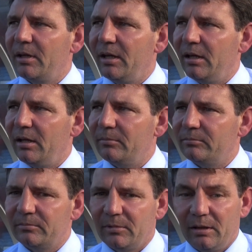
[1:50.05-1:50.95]

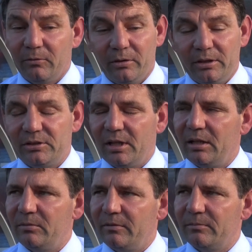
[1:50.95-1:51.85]
I've already shared
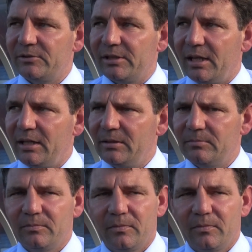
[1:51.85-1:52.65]
it with them today.